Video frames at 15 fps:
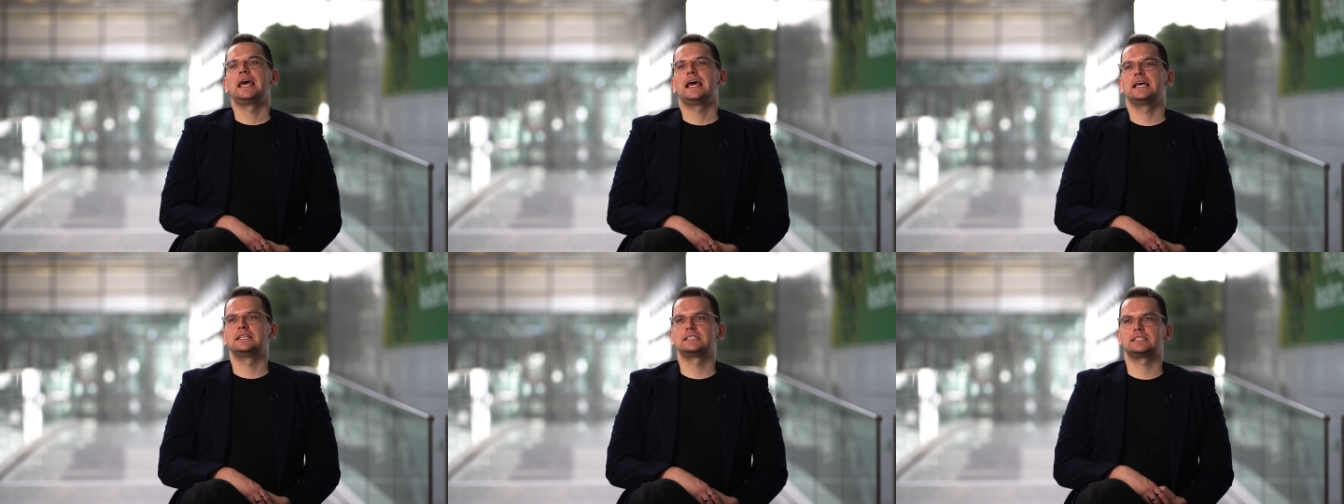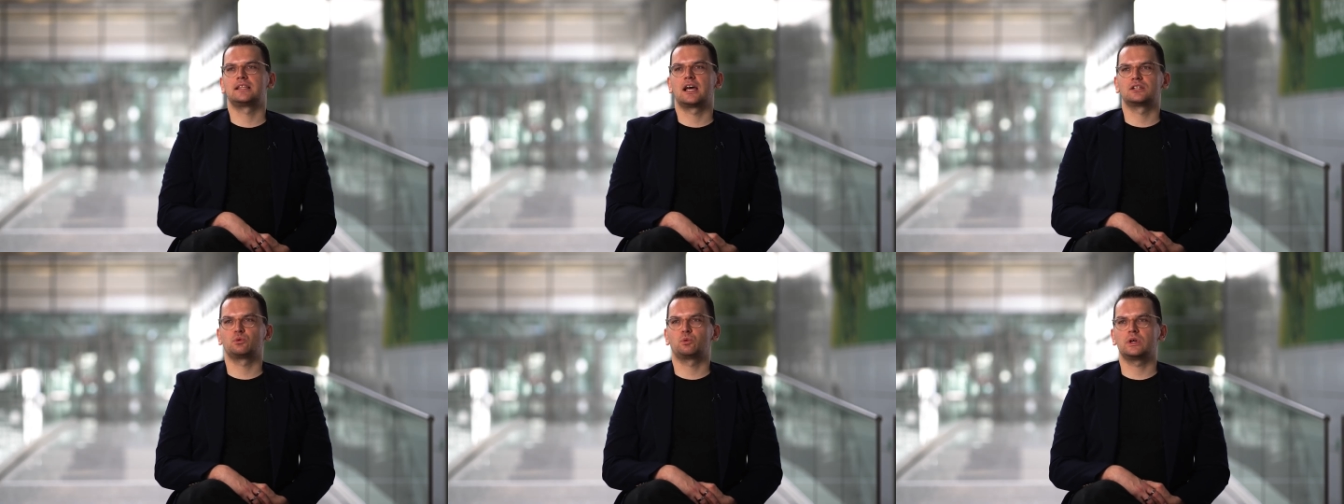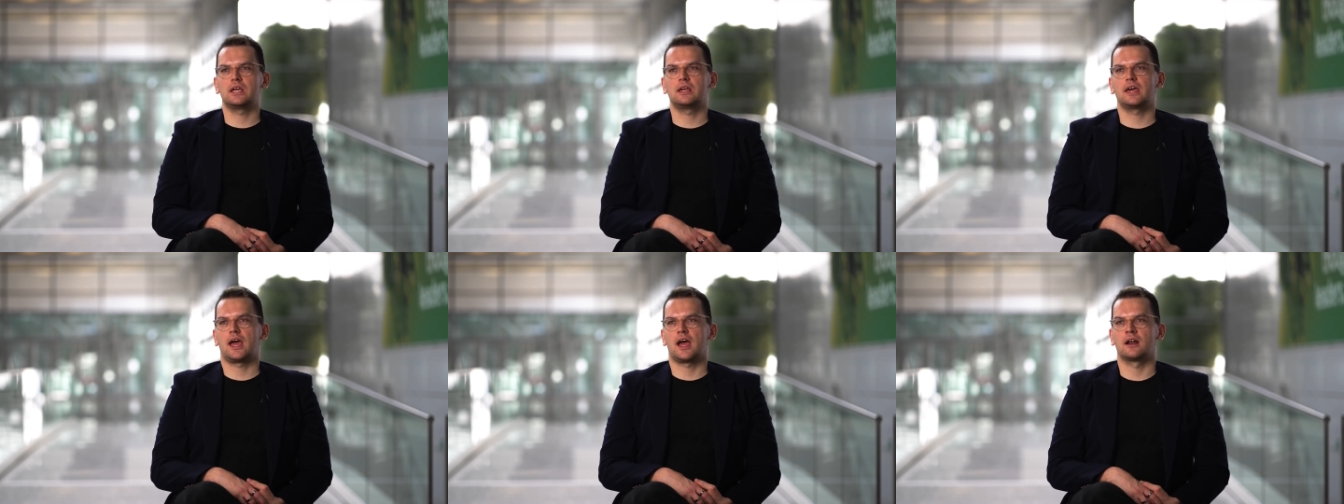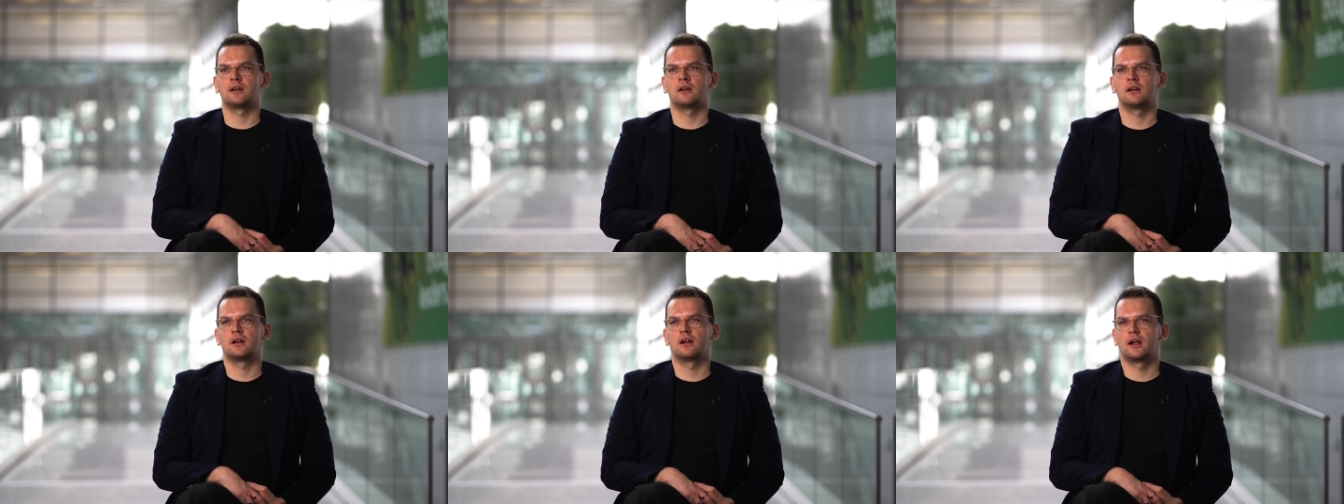is that we
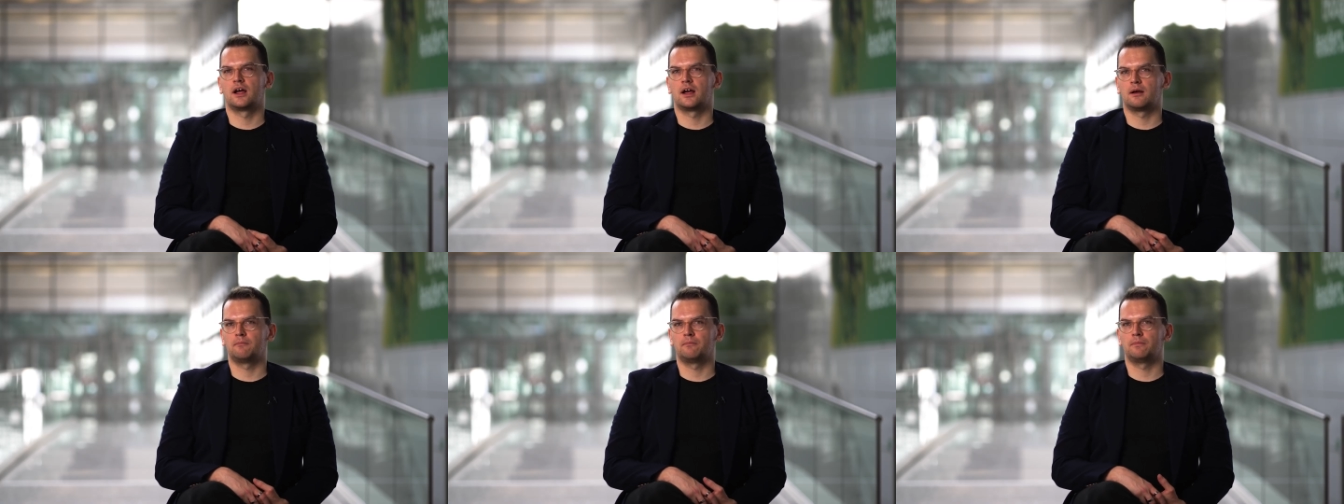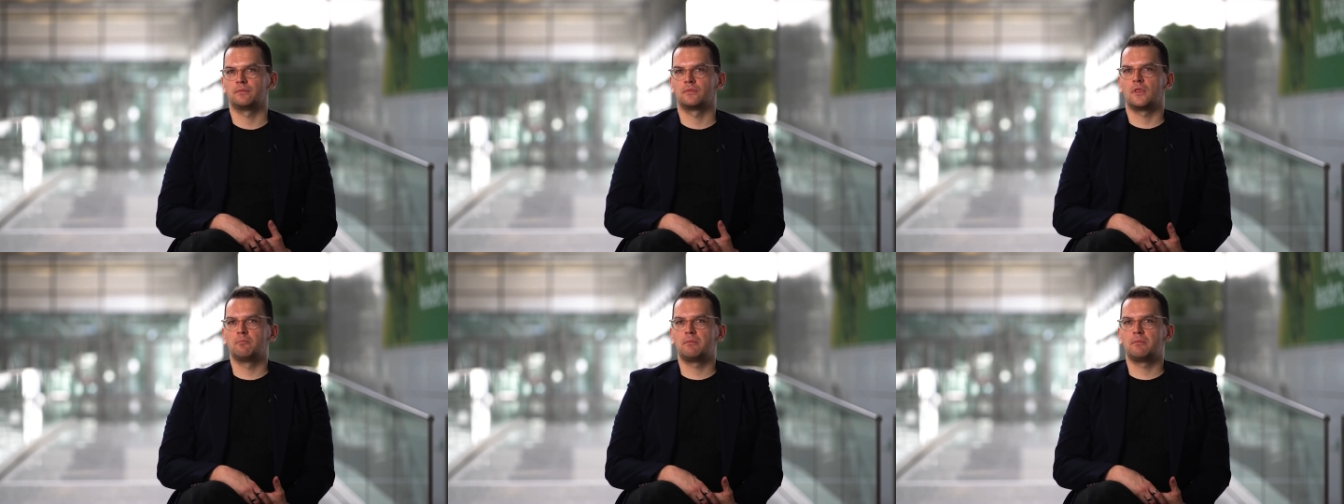can um,